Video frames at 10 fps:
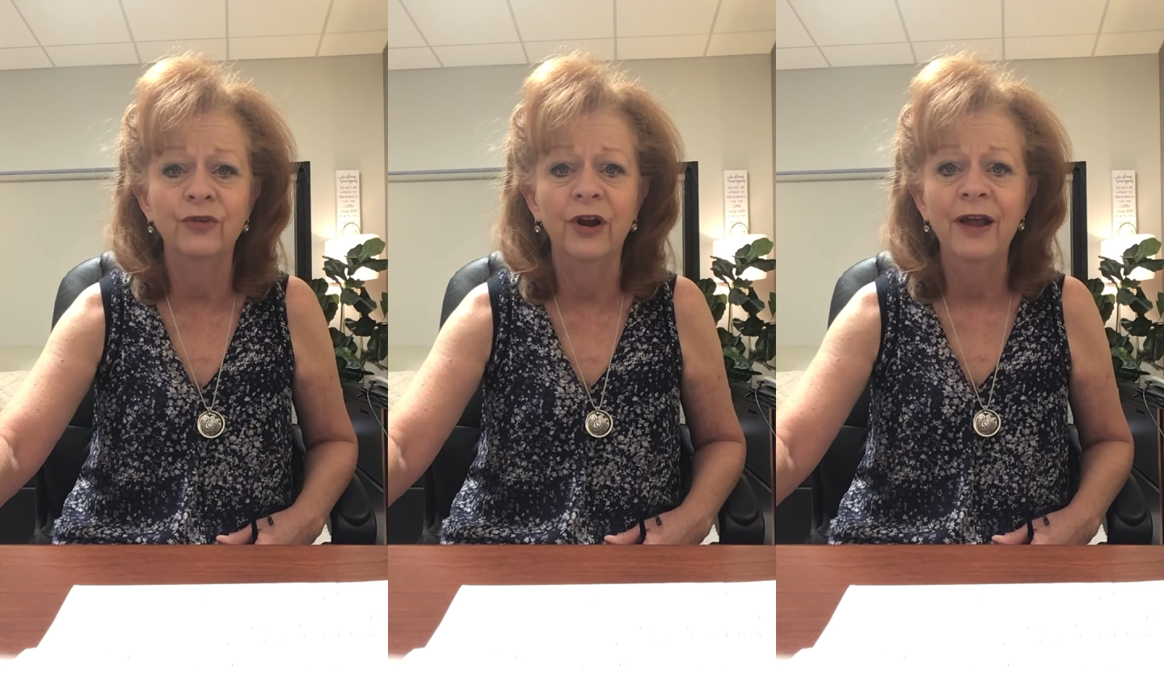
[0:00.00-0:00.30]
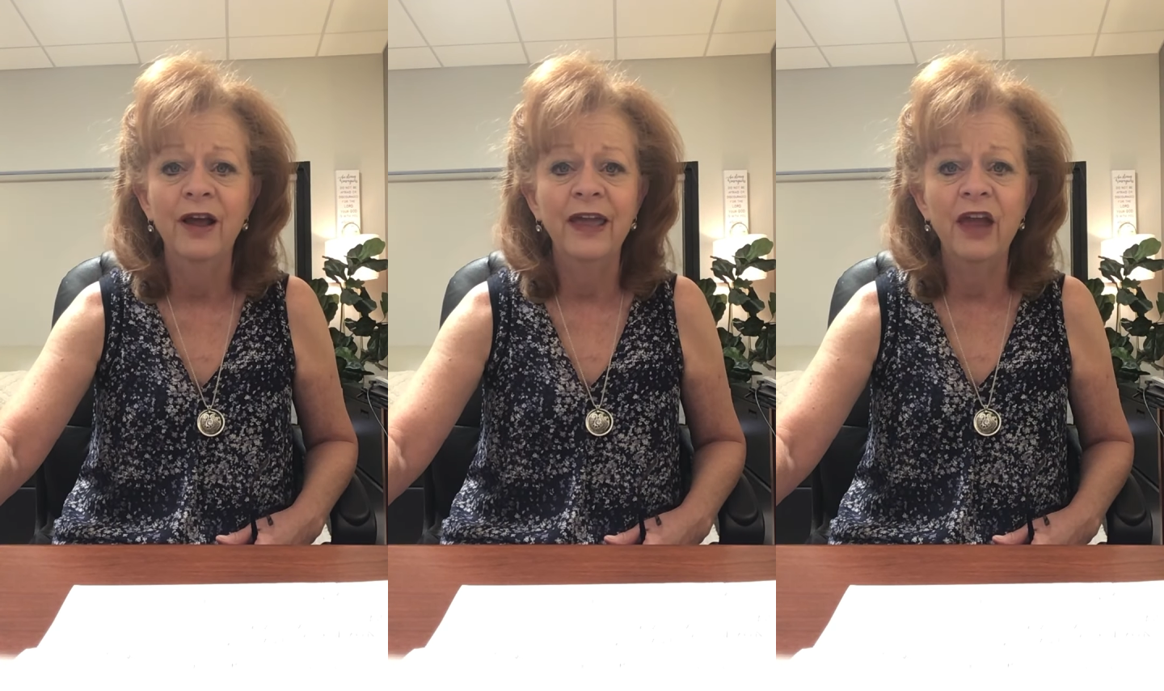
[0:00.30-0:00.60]
or
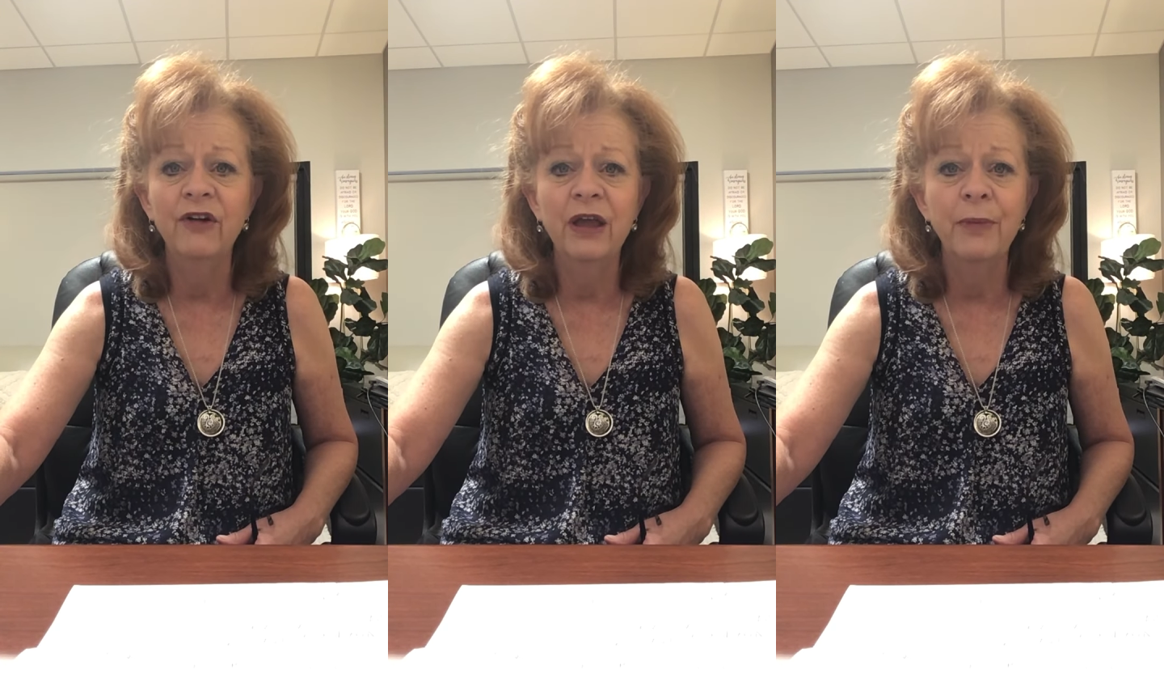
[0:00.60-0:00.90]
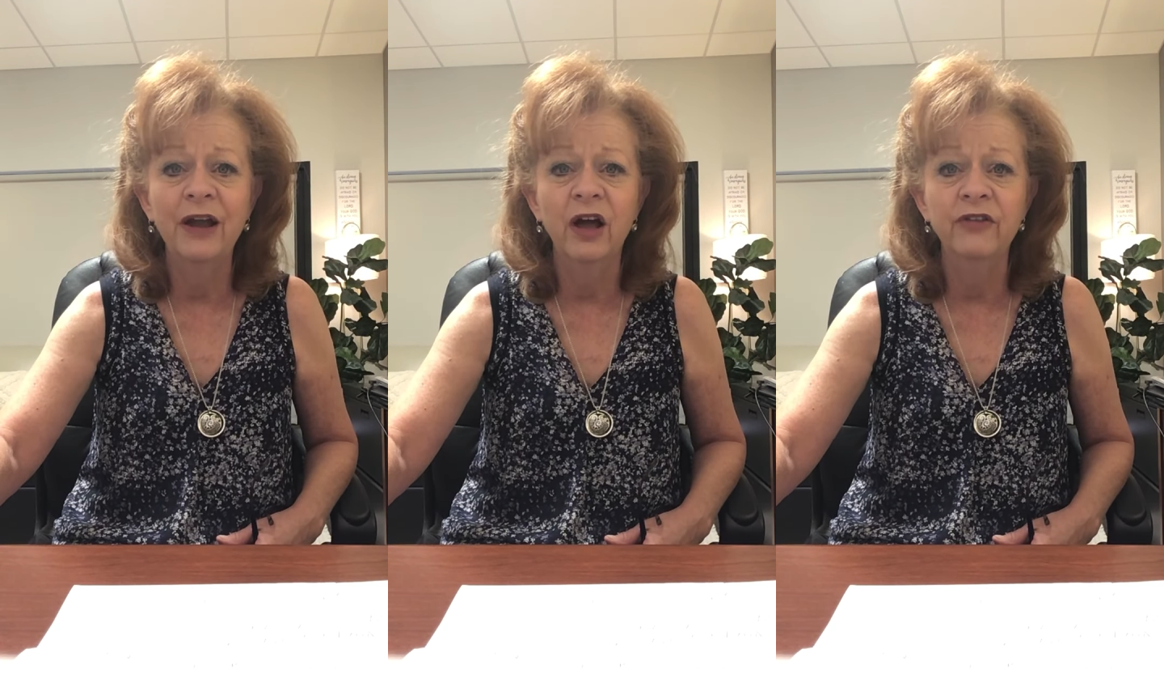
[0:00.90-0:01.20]
caring
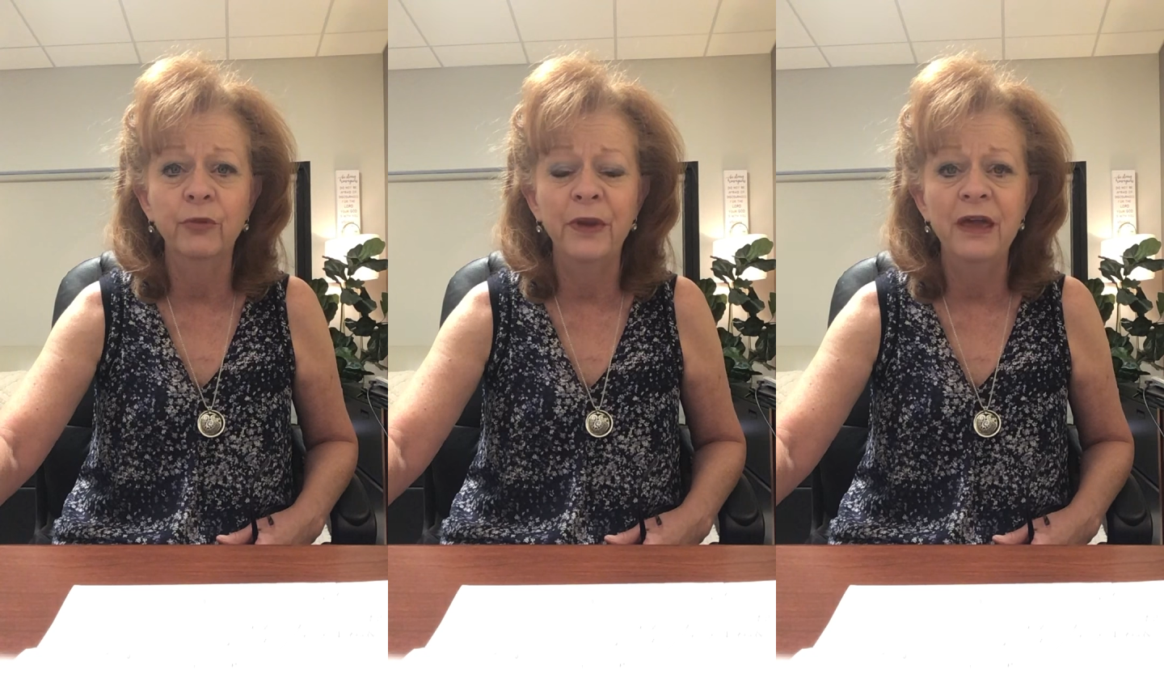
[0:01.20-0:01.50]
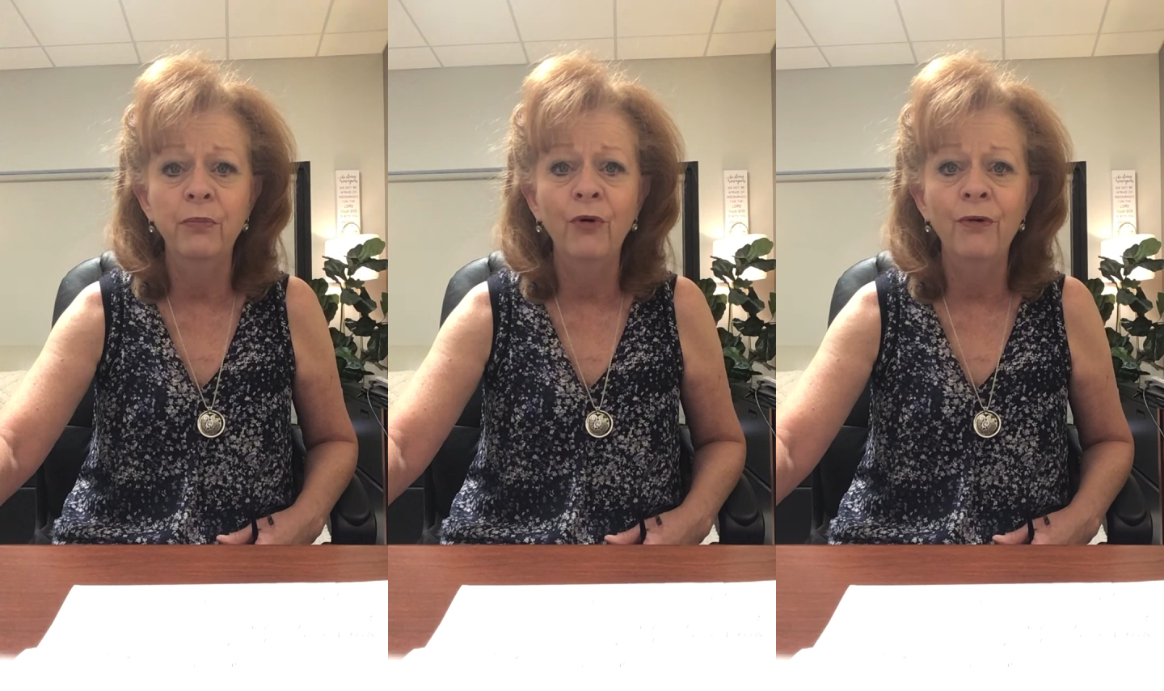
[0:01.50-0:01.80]
about other
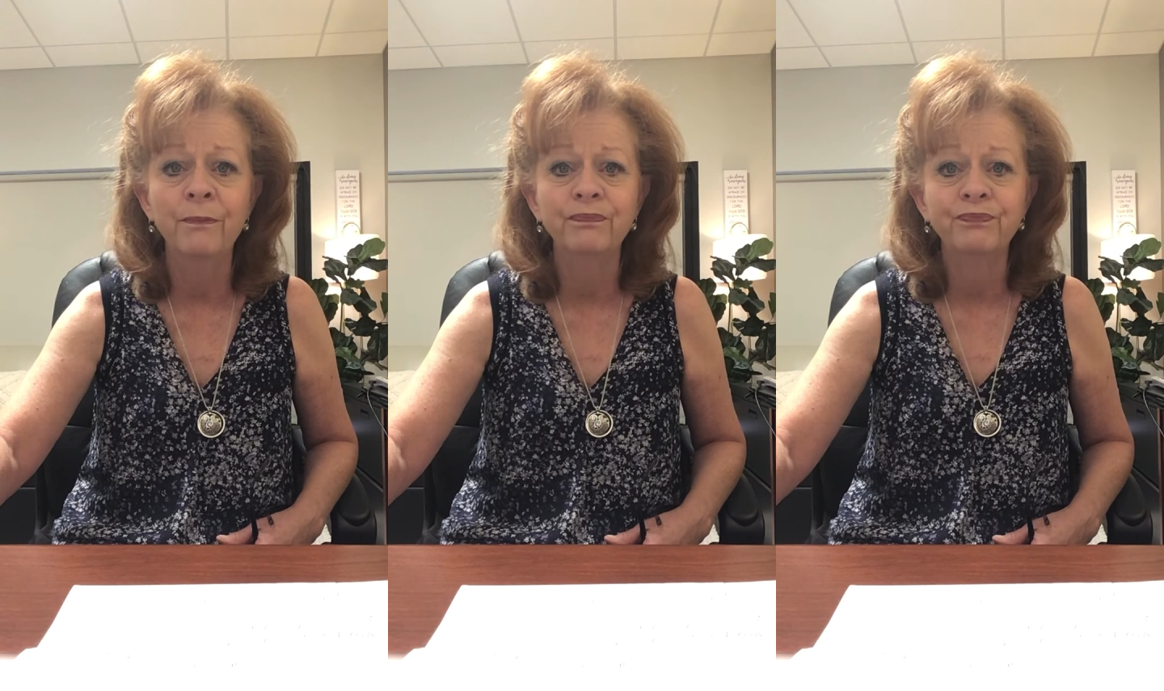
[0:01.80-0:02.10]
people?